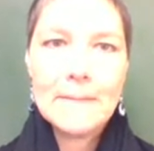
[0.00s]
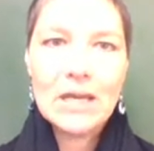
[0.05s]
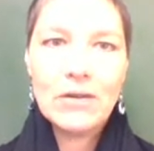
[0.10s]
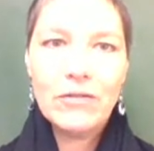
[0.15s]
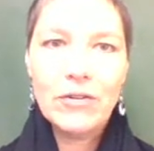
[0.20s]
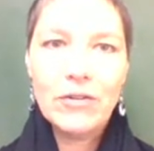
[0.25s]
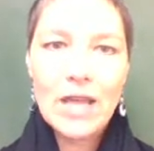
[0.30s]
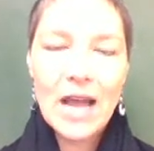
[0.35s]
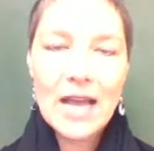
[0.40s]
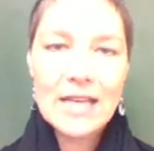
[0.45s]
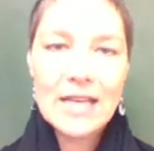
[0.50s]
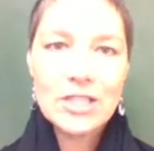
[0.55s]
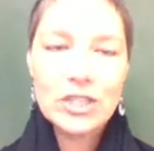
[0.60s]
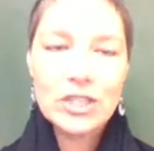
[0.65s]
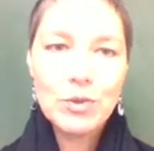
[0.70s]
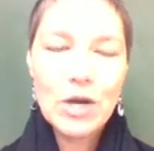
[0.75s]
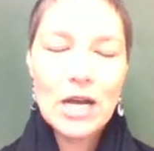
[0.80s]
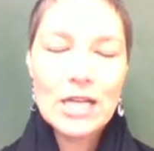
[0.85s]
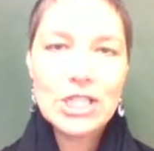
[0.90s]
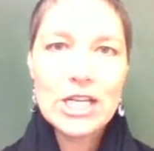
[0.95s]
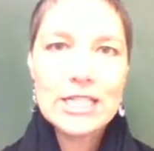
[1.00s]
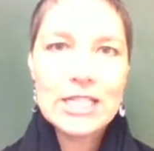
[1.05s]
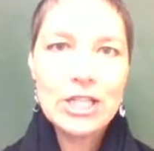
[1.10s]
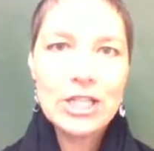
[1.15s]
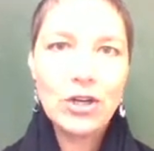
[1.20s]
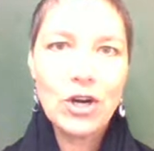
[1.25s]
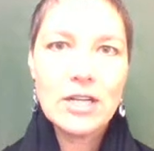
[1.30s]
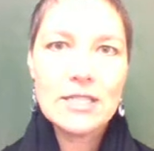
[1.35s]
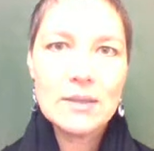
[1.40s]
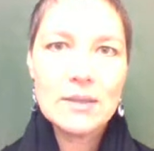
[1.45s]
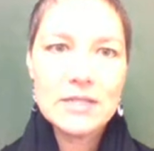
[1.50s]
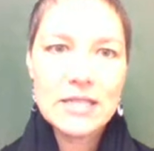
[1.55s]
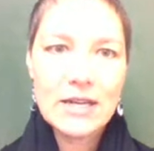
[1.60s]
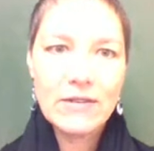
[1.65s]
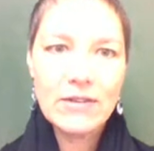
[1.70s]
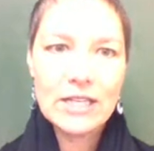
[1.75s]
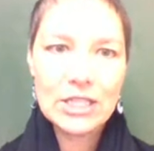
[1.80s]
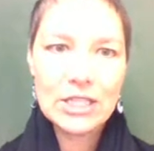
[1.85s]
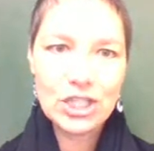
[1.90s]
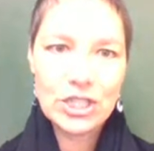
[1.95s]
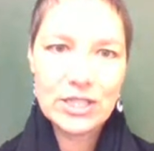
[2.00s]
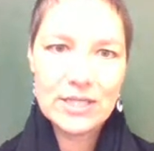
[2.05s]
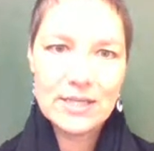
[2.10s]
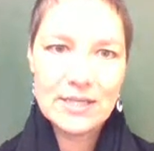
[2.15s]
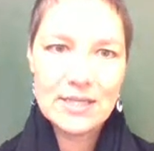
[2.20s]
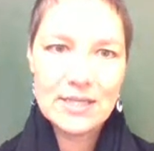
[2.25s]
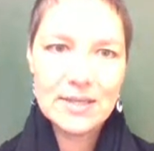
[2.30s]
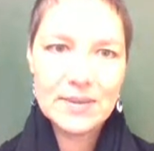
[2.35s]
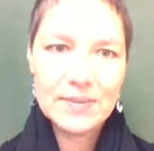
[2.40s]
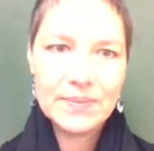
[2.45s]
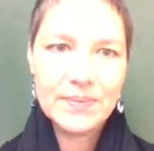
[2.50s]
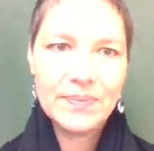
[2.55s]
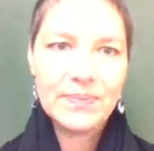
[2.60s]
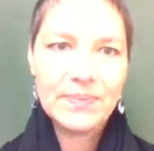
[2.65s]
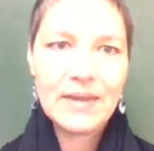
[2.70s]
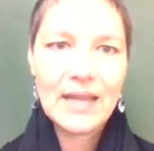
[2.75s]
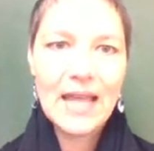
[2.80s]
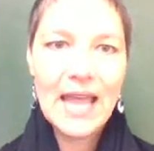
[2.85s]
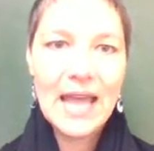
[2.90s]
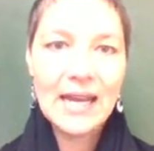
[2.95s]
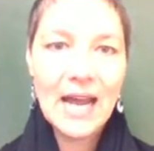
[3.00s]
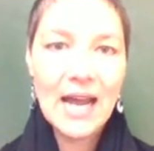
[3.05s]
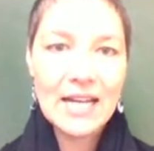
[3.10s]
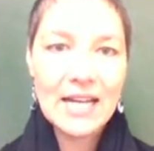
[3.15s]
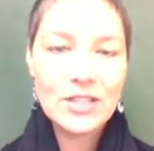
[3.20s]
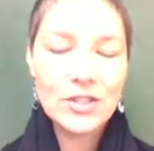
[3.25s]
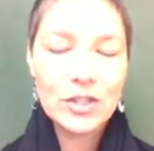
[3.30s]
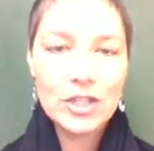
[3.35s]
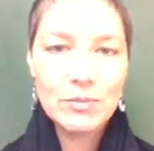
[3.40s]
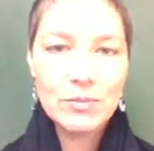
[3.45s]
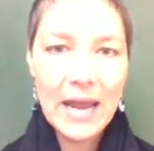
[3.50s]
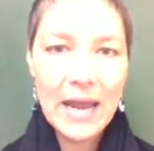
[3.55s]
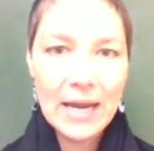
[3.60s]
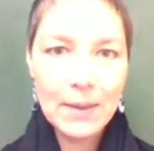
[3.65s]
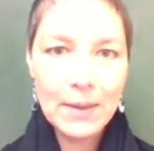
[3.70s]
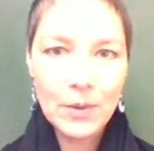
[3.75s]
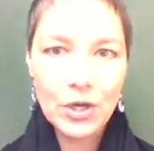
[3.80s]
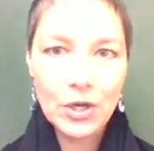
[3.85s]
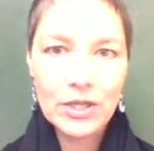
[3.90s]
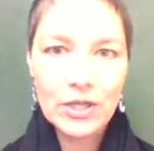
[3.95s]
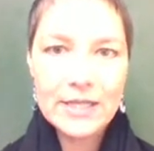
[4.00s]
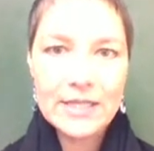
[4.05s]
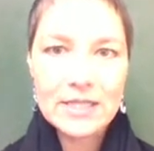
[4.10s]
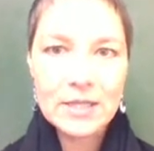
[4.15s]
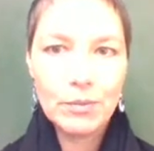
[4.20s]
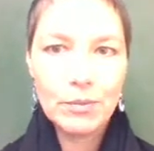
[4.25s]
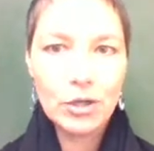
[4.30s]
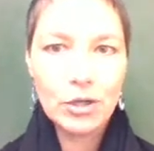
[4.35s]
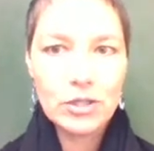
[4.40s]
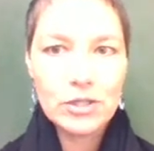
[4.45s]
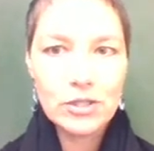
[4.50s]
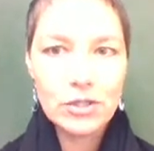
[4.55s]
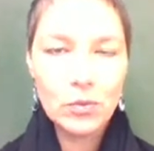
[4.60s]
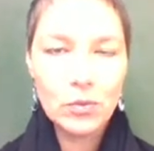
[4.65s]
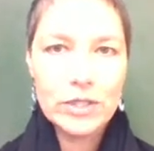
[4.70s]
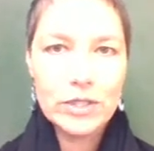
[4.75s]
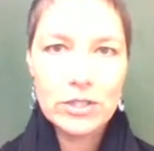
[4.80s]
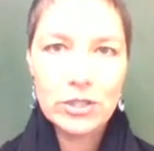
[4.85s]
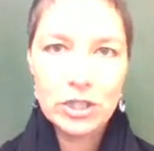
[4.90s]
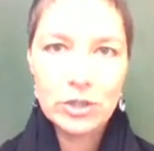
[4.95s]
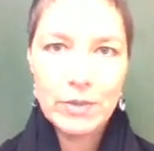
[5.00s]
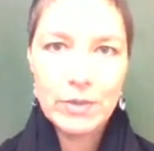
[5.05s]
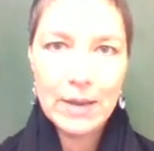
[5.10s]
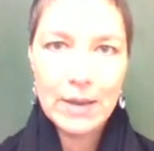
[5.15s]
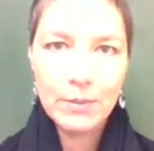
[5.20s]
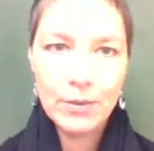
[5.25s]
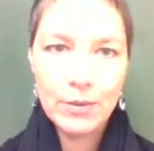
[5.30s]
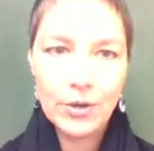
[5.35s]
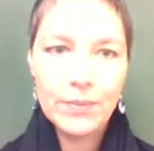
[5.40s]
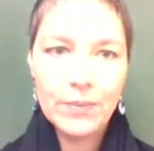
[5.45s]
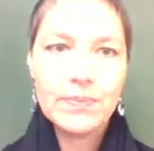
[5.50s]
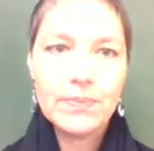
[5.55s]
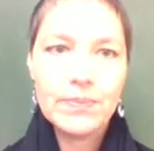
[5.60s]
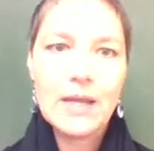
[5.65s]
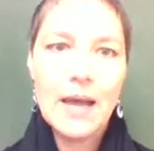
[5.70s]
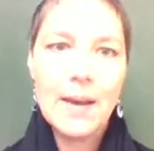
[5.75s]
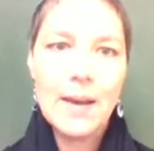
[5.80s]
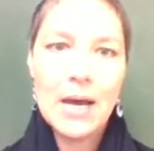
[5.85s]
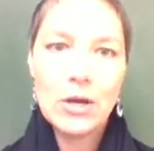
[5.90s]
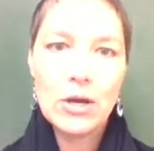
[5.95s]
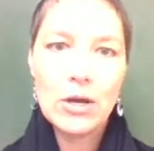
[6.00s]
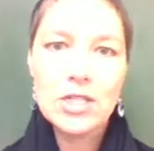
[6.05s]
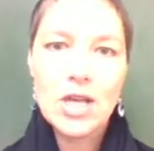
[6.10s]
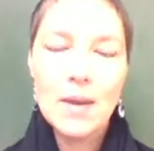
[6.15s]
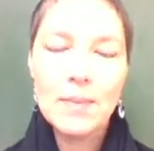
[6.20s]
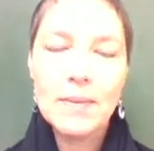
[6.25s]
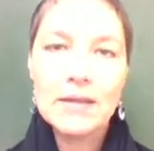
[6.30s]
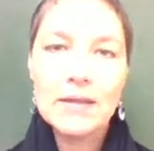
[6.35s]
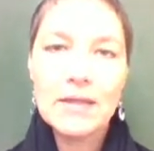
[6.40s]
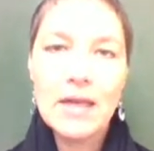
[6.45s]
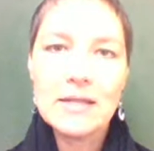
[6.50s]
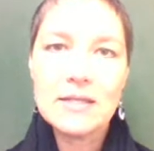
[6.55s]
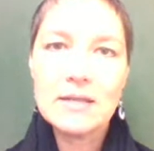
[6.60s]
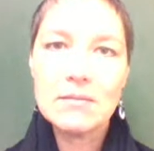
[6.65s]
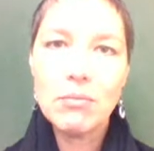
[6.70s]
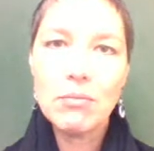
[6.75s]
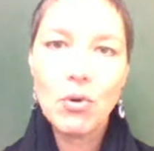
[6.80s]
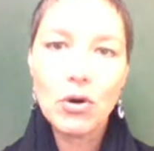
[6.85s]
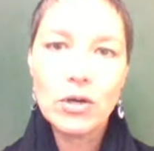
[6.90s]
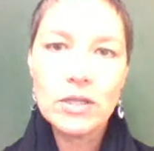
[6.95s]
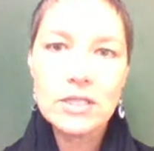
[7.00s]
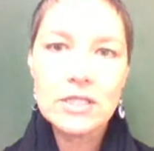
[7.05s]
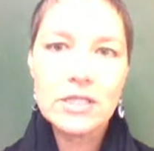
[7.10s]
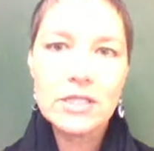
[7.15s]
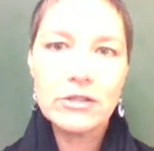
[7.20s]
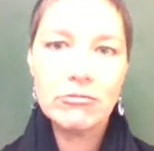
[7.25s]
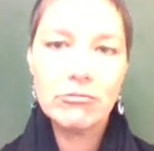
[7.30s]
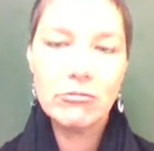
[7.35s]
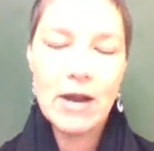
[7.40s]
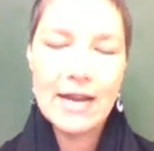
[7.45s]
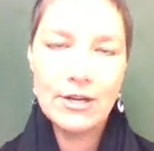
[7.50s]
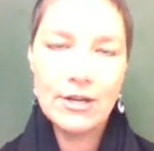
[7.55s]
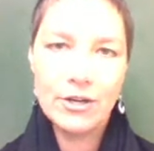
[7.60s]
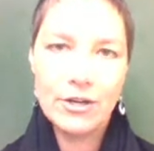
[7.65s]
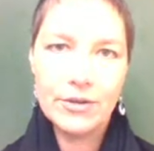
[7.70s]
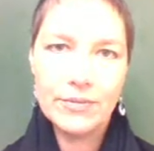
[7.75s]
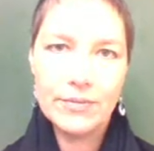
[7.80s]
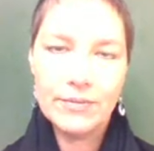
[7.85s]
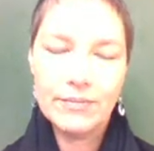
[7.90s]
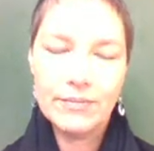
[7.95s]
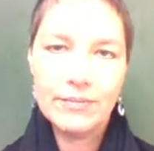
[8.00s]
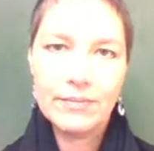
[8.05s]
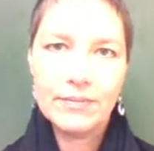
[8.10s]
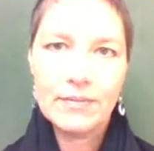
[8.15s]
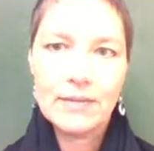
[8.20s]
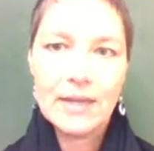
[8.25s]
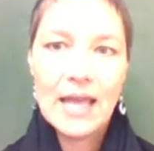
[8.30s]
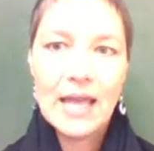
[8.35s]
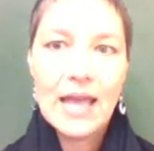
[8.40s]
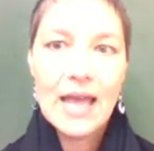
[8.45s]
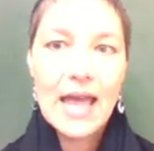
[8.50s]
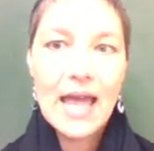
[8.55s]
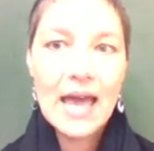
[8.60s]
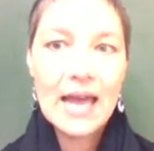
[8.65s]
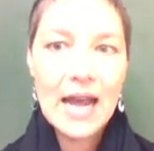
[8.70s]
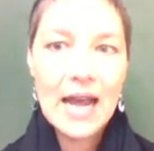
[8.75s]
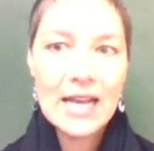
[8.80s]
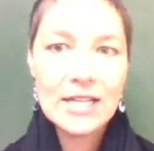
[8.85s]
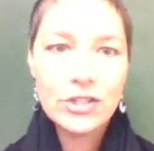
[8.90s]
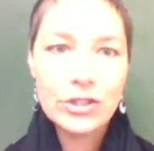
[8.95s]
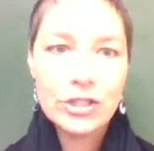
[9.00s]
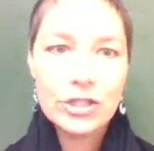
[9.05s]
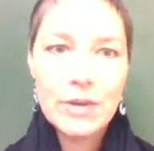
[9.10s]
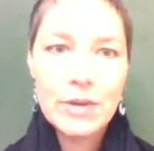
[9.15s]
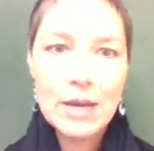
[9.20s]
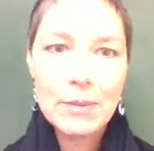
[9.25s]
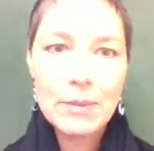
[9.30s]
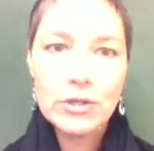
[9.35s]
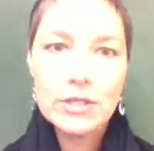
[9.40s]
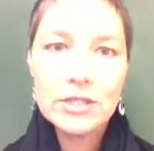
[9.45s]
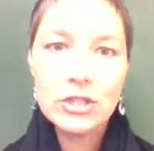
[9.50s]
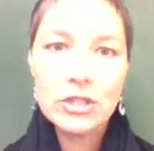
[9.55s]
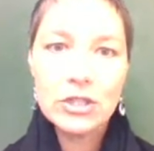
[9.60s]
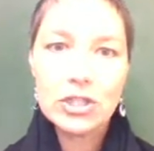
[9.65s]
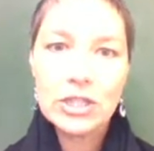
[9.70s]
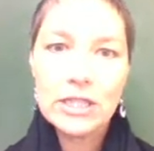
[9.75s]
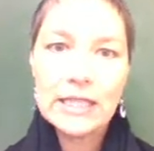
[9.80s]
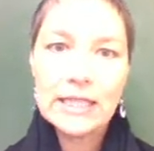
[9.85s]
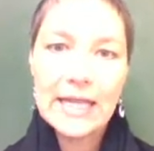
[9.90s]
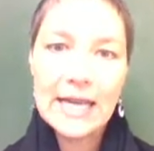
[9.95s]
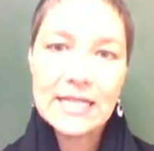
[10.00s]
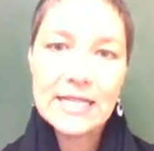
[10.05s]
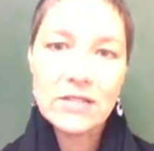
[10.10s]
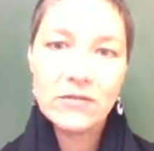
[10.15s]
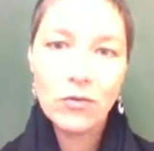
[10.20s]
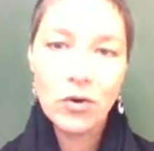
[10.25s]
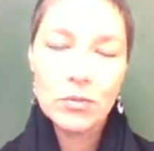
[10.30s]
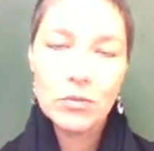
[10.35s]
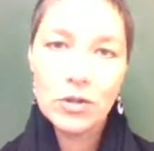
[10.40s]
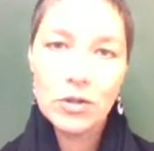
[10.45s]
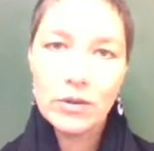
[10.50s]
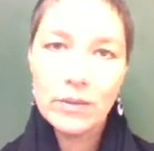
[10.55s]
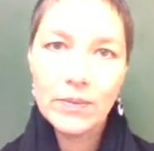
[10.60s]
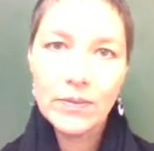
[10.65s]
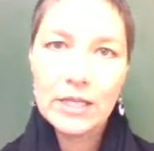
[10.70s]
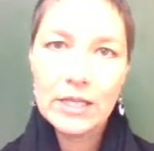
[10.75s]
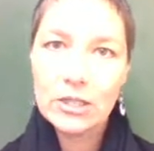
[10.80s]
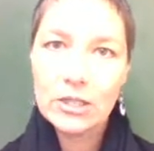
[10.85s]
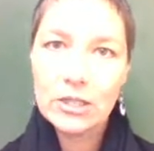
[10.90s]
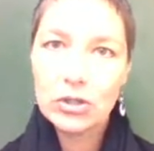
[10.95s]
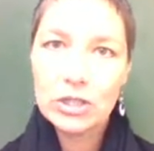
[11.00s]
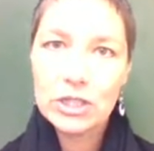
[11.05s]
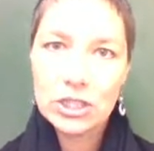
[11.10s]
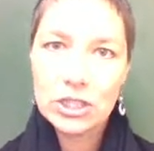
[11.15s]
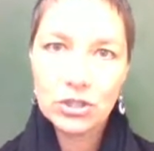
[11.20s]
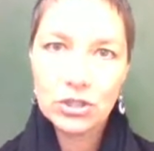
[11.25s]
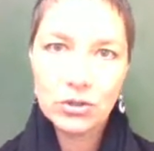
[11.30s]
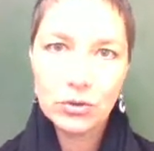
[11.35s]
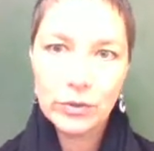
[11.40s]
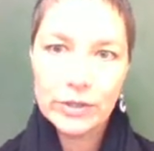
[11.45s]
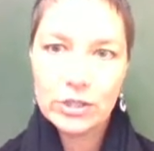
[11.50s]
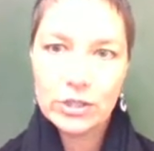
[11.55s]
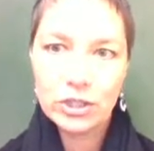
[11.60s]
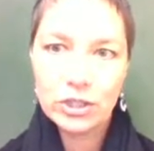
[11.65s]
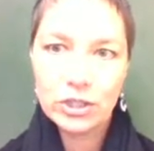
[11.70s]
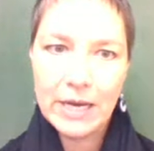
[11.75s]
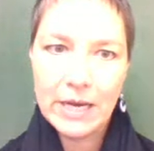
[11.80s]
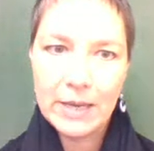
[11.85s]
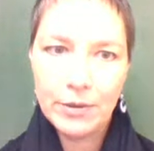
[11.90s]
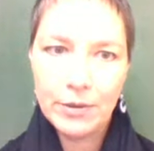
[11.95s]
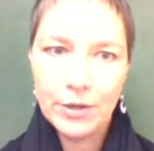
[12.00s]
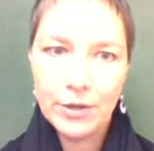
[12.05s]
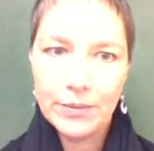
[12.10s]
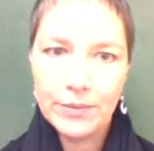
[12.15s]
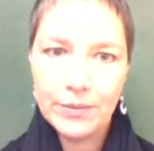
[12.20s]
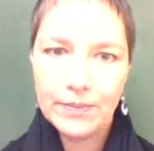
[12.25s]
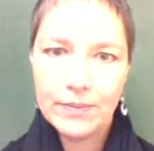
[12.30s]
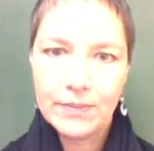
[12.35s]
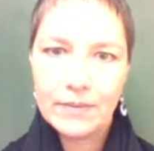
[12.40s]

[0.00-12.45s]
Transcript: For the iSearch project, here are some definitions. An iSearch paper is a personal research paper about a topic that is important to the writer. An iSearch paper is usually less formal than a traditional research paper.